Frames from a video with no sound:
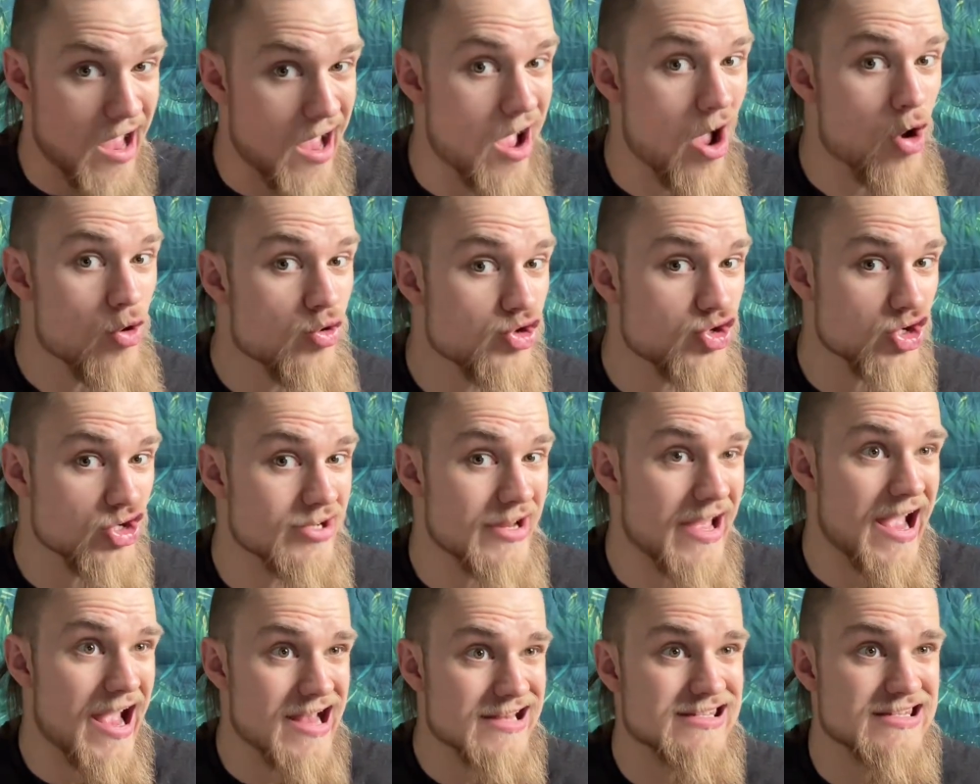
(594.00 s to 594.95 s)
ocean
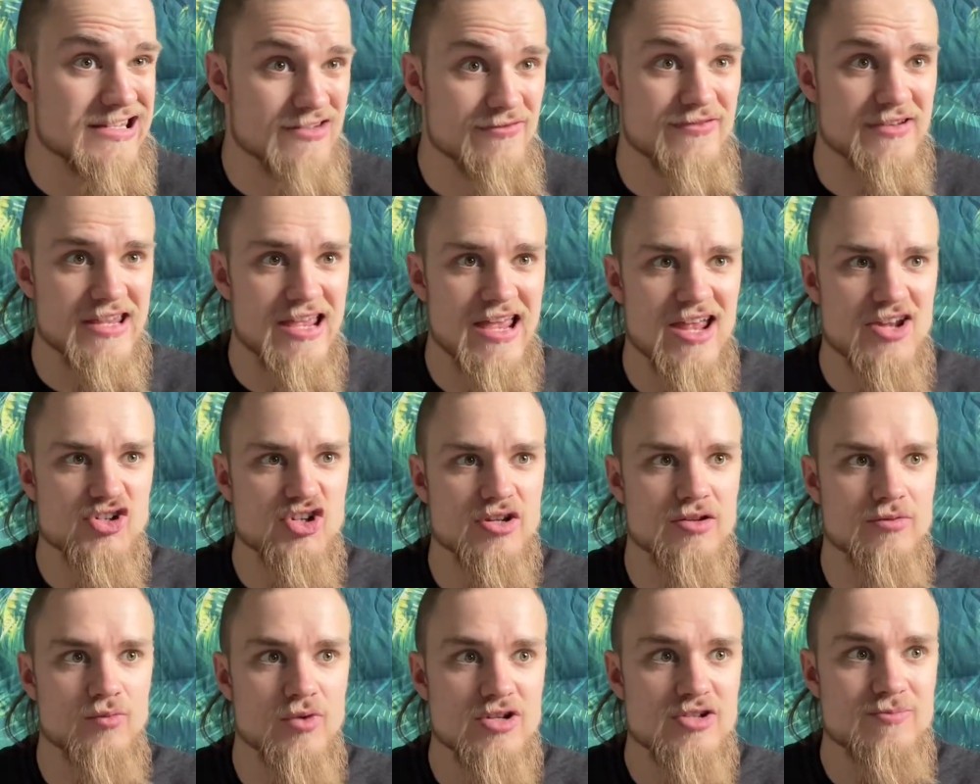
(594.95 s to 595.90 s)

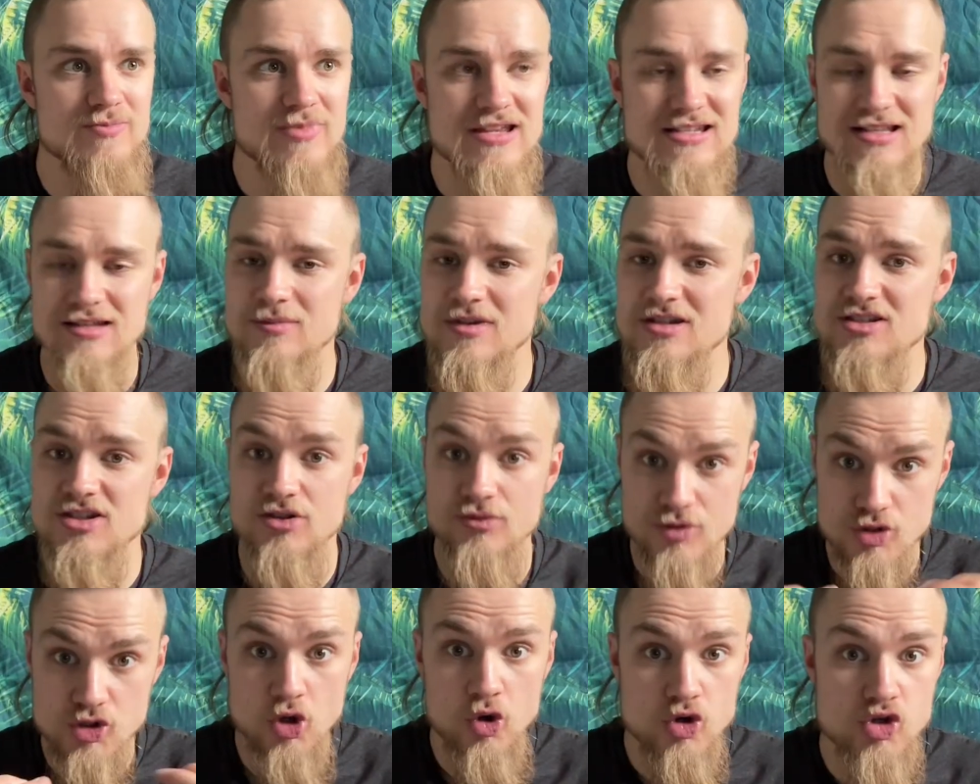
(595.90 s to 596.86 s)
acidification, which basically means the
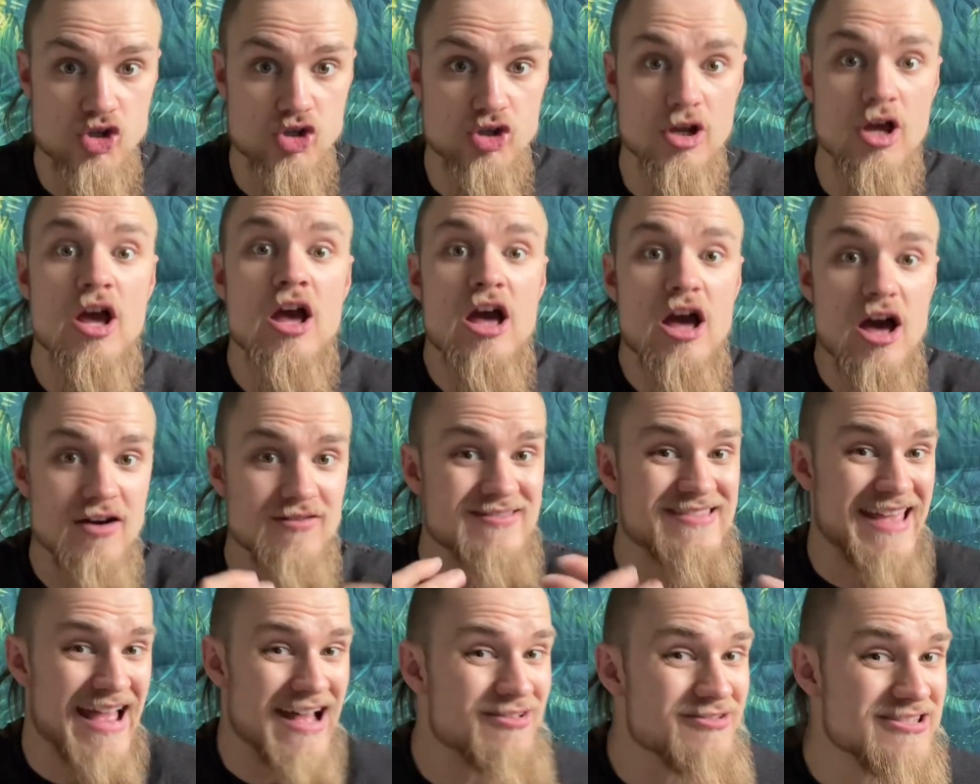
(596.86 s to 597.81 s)
reduction of
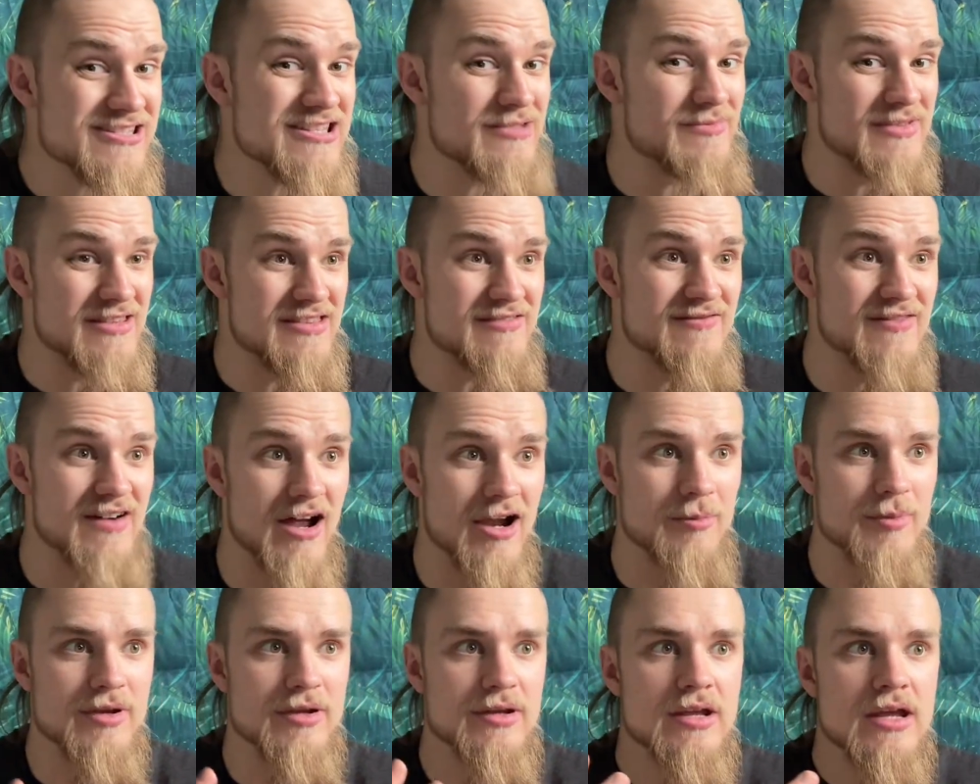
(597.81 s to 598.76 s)
calcium in the
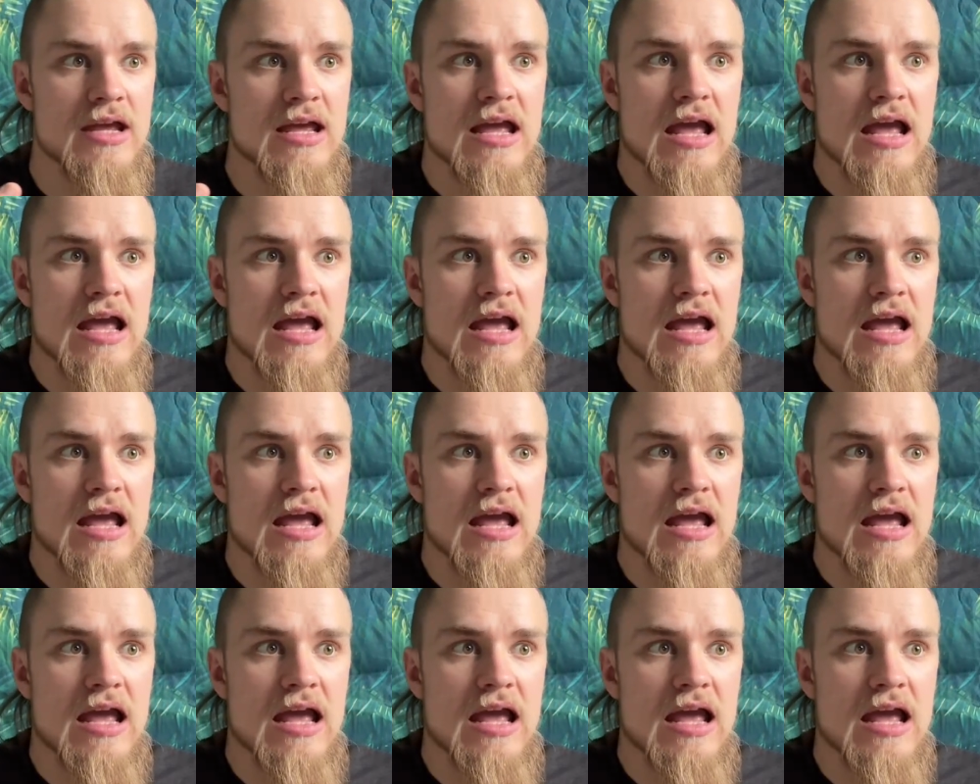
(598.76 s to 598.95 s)
environment,